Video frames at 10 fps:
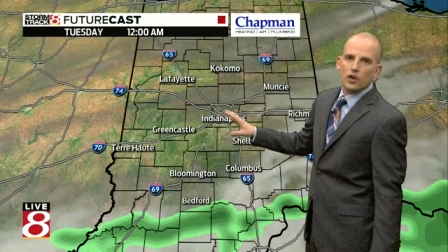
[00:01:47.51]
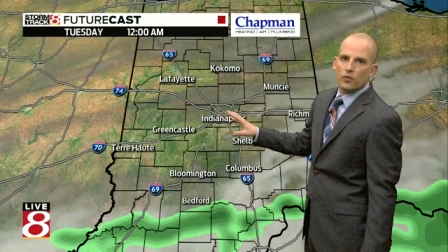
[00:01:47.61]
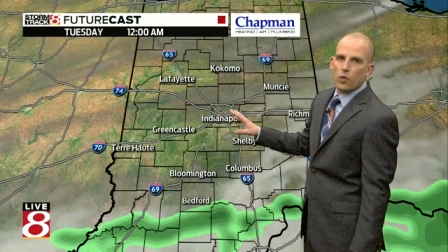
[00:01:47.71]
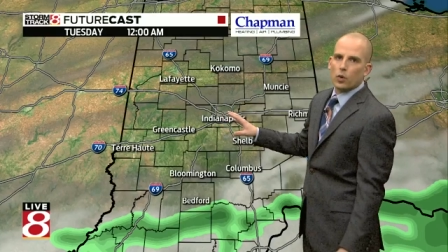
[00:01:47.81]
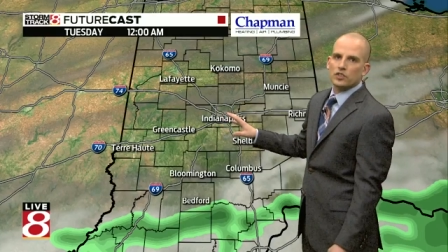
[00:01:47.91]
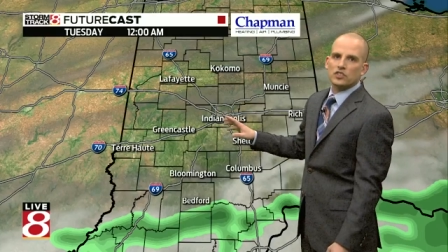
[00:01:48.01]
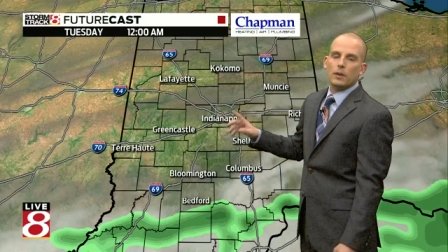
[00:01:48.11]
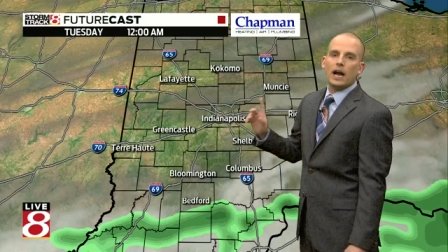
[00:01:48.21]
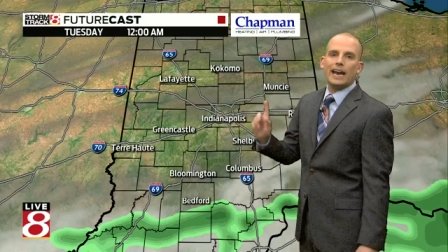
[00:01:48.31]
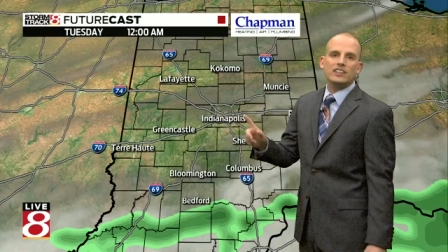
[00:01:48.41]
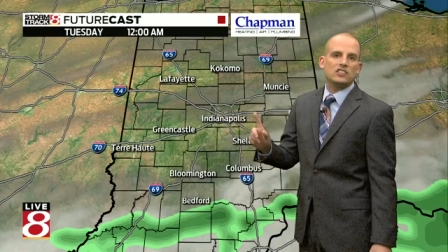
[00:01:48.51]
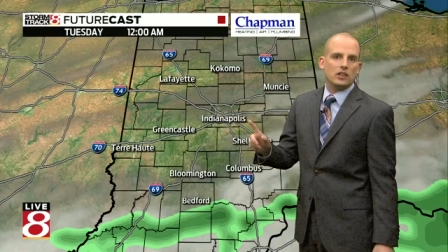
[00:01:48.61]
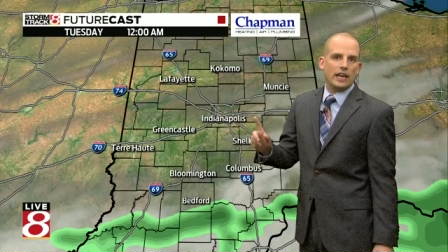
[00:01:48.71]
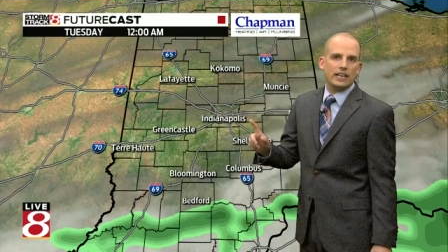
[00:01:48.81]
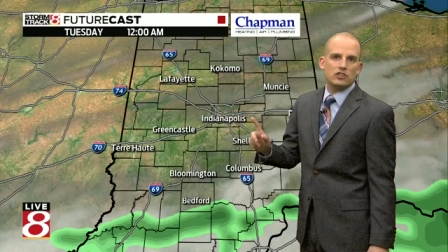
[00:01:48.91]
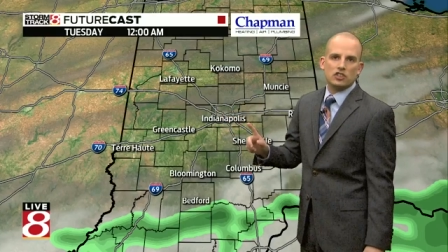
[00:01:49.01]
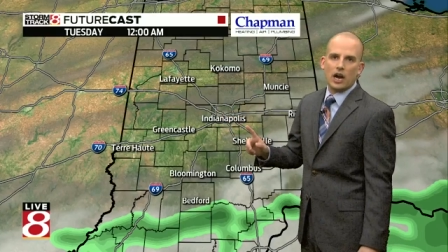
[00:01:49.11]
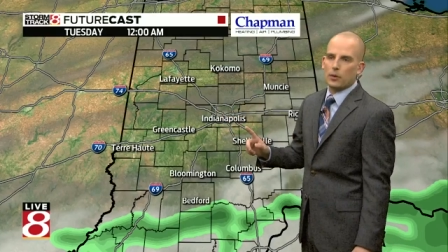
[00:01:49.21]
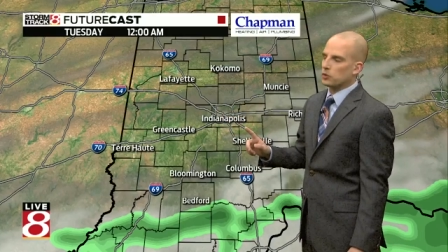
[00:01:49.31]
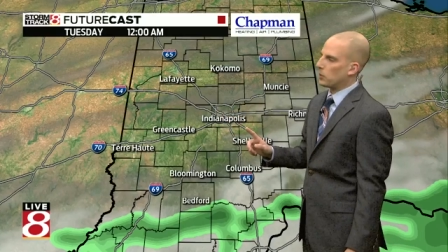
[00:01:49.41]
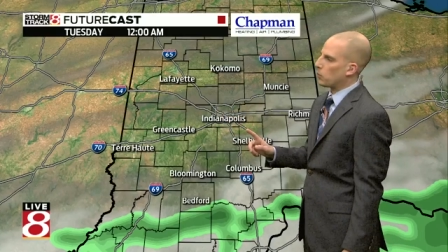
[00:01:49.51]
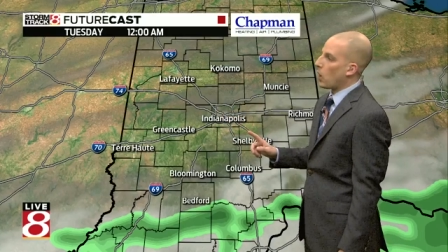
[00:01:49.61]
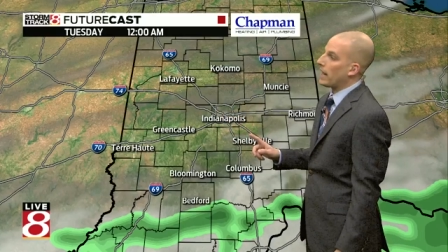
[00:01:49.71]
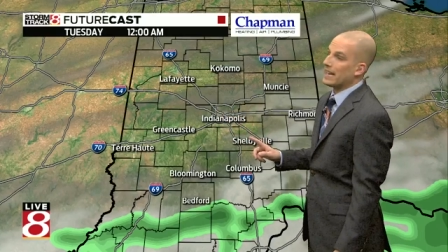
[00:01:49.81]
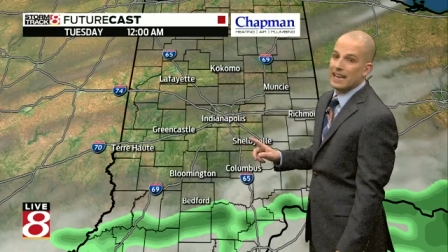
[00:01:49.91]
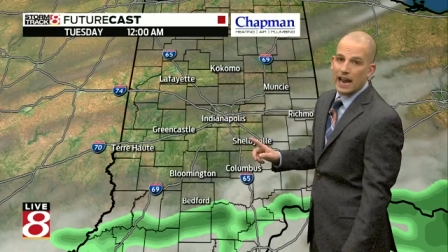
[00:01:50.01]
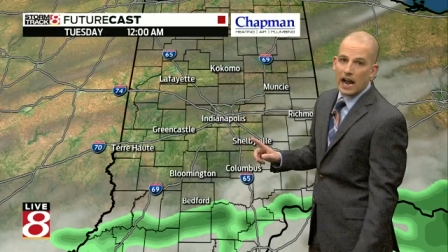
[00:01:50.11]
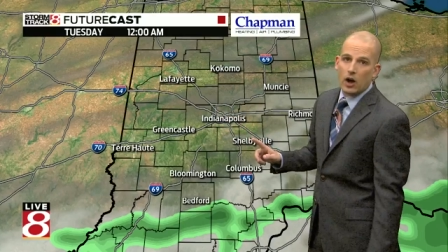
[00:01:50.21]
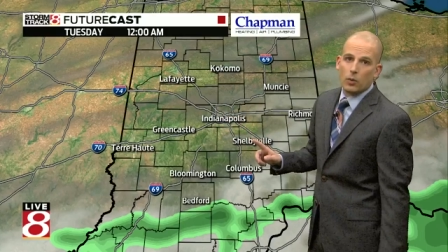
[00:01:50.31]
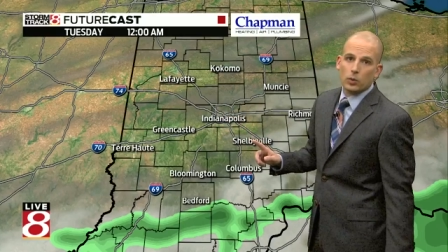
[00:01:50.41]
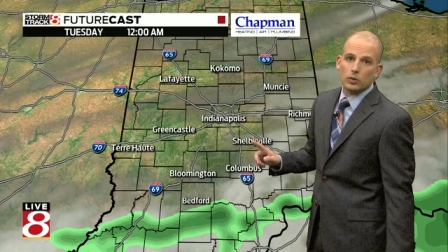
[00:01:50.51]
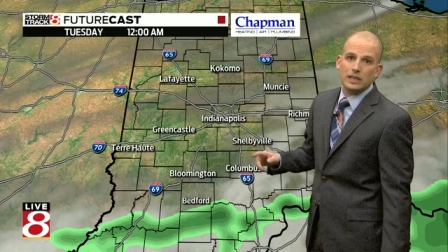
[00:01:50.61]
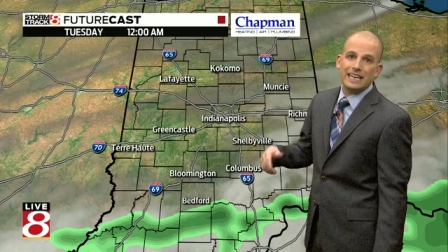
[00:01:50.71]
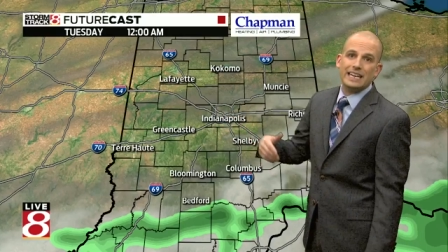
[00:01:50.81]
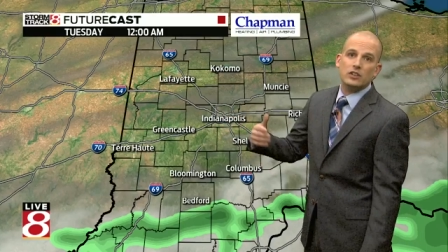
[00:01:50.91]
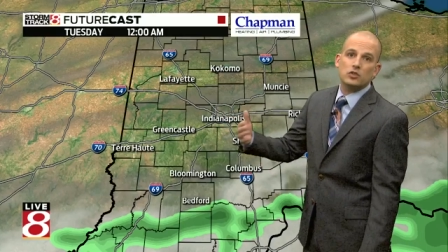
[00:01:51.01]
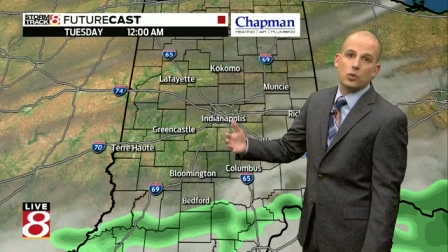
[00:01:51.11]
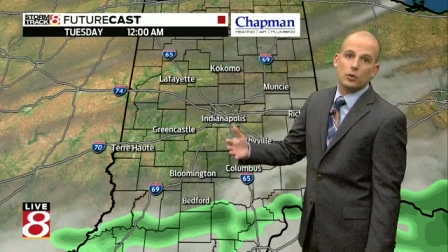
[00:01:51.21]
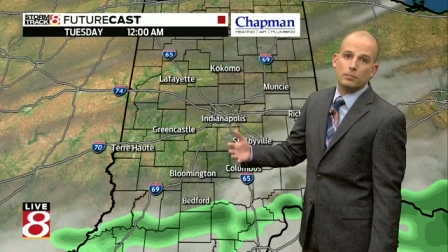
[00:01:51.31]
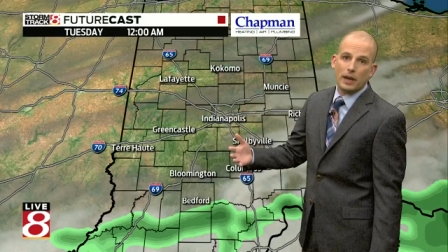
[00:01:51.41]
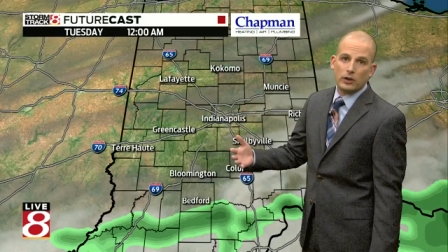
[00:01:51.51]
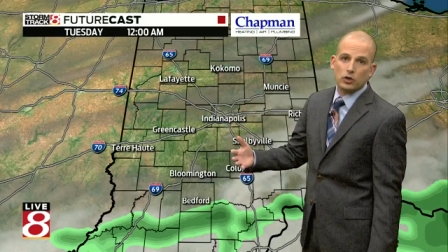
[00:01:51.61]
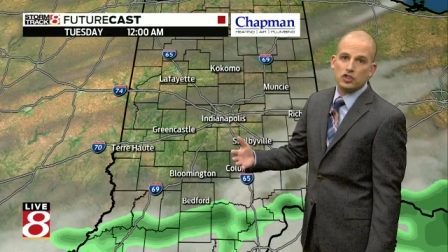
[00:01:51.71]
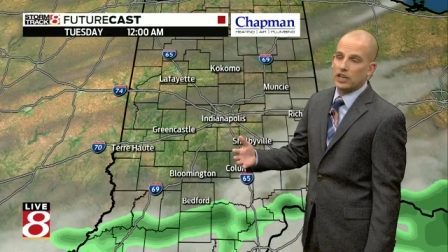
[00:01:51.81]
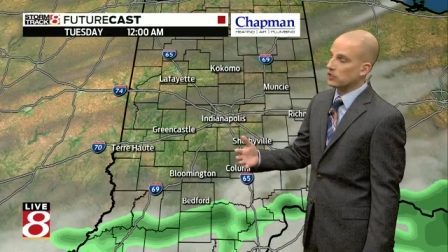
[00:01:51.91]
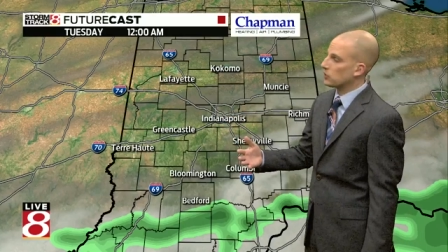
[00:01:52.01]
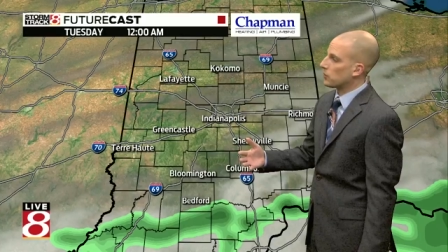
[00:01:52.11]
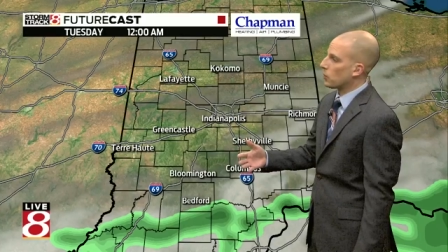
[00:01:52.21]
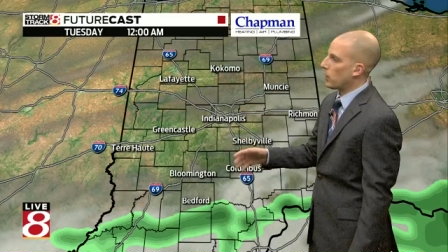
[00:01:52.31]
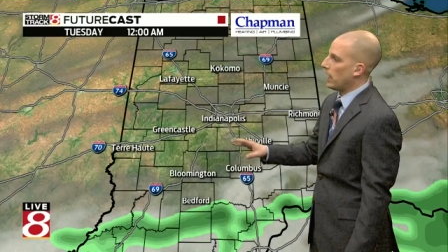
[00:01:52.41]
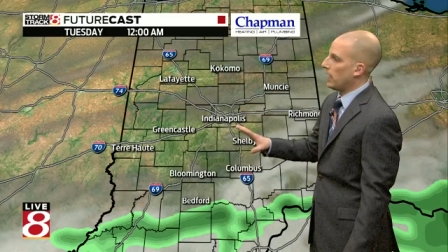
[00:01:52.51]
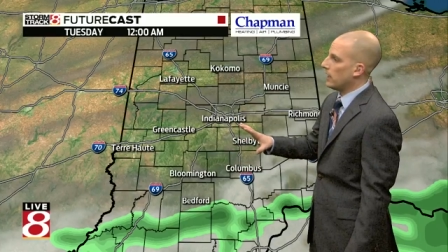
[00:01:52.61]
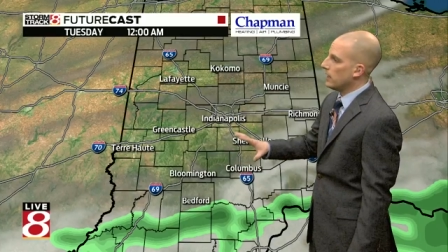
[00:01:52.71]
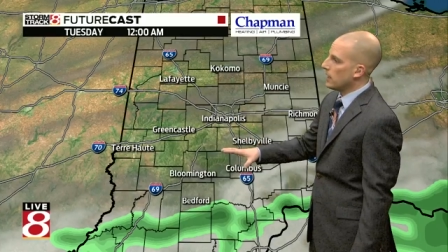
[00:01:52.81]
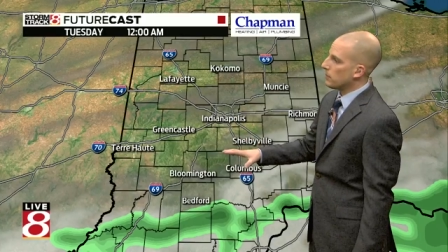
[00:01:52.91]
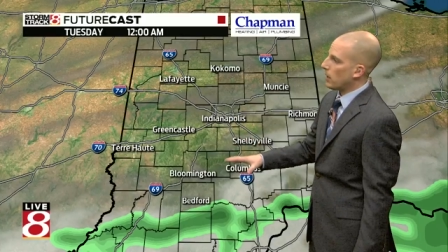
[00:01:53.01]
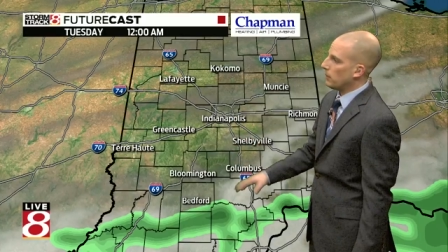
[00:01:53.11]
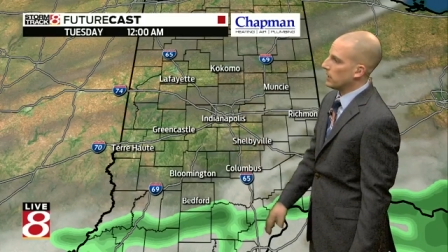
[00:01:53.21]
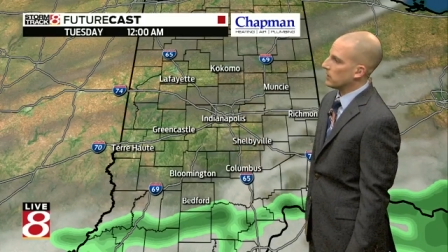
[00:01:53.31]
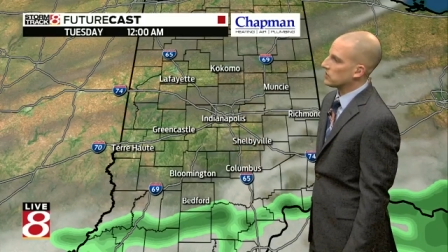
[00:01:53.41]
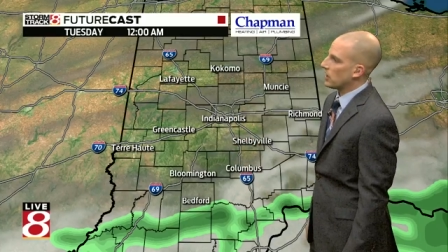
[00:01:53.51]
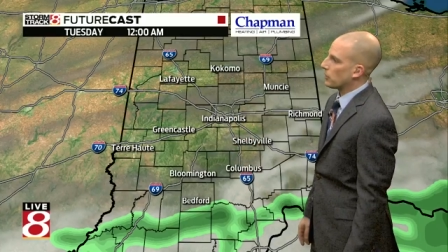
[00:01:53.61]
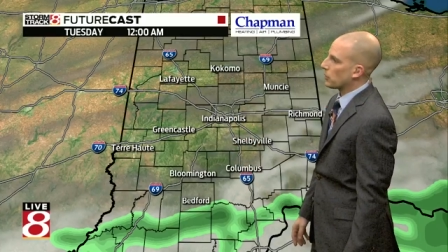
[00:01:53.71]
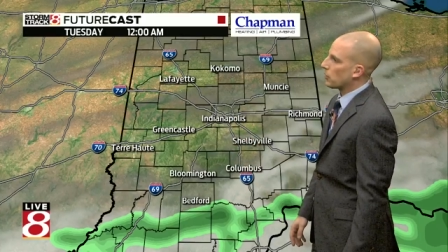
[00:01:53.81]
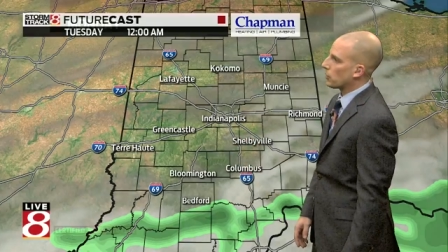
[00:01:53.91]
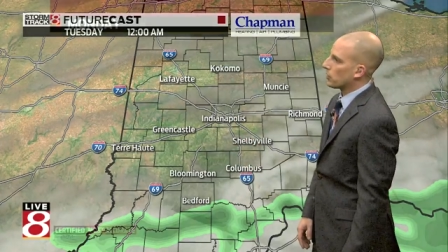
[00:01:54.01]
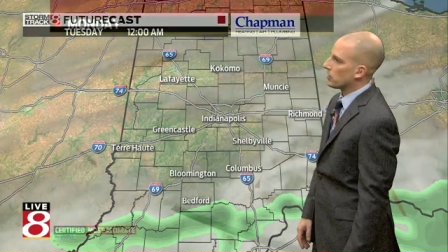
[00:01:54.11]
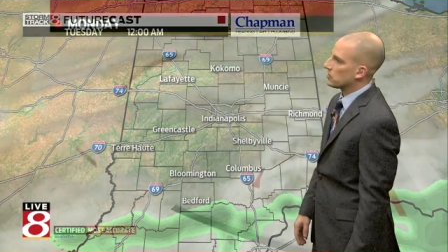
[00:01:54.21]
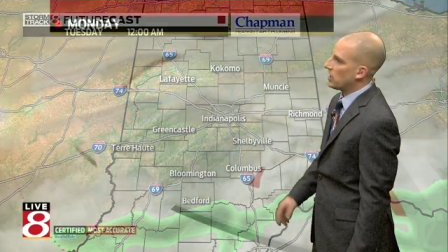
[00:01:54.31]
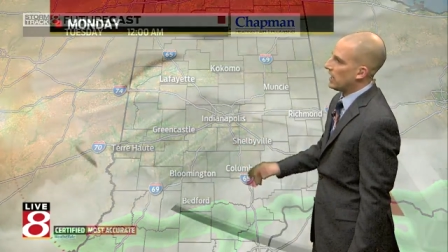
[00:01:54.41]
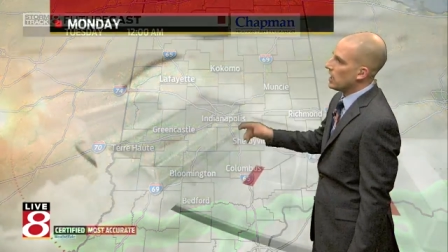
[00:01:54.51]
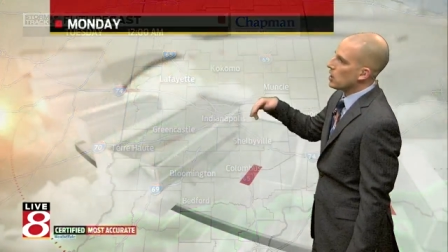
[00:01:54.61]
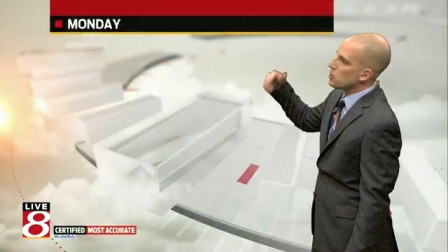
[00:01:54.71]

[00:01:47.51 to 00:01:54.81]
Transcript: for some isolated showers, but right now we're leaning toward better chances for rain, probably in the southern third of the state.